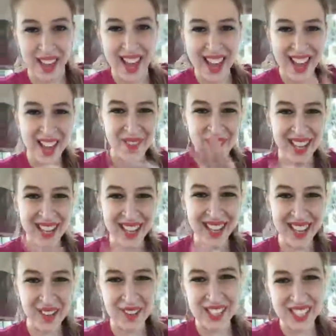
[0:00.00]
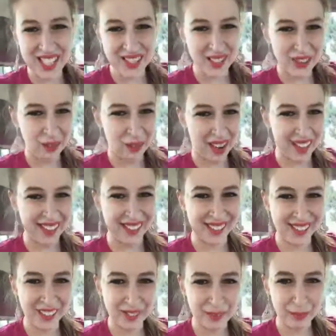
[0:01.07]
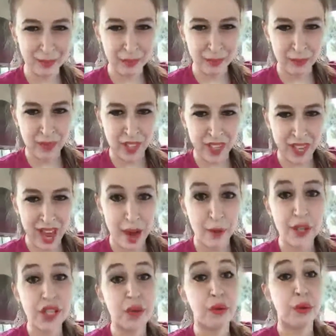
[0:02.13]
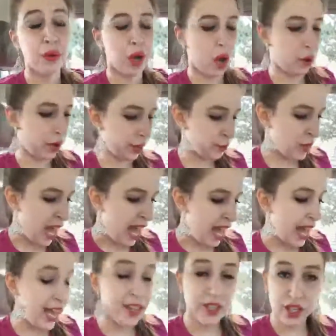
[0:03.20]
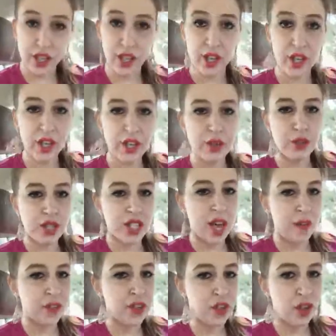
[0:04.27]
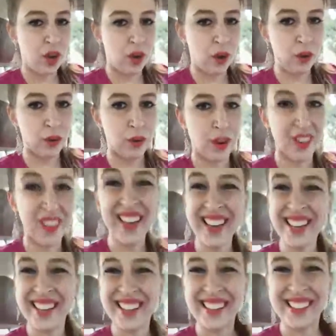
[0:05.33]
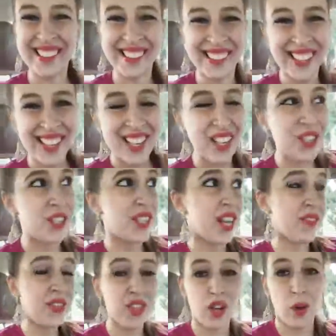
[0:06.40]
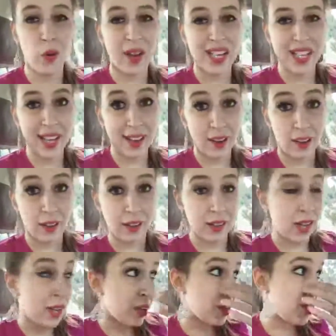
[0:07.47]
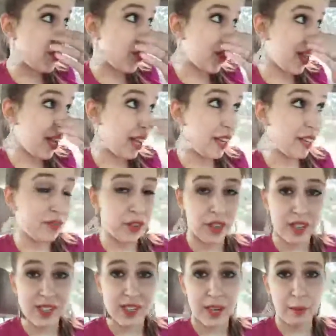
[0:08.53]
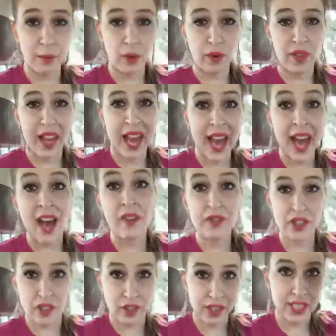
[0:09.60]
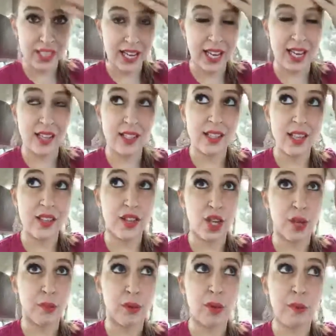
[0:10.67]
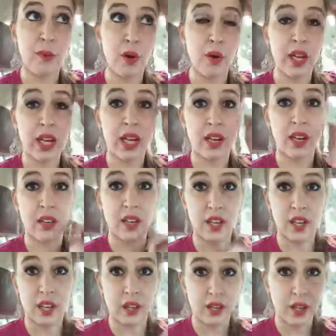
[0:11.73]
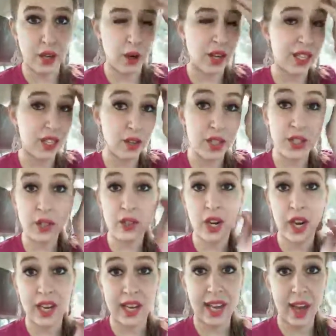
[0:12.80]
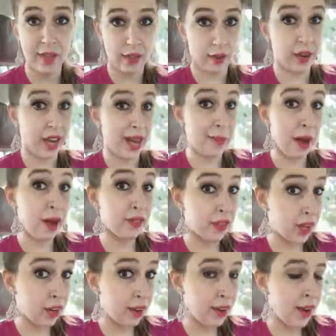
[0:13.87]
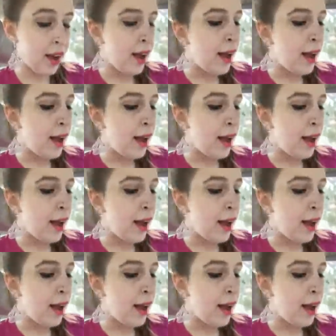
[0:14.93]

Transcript: Hey Emma, I haven't seen you in a while. How is Krue going? It's good. You just have to know, thank you. You just have to know when to get on. So like, for example, they have certain days that they're promoting their, you know, cause they're still trying to get their name out there.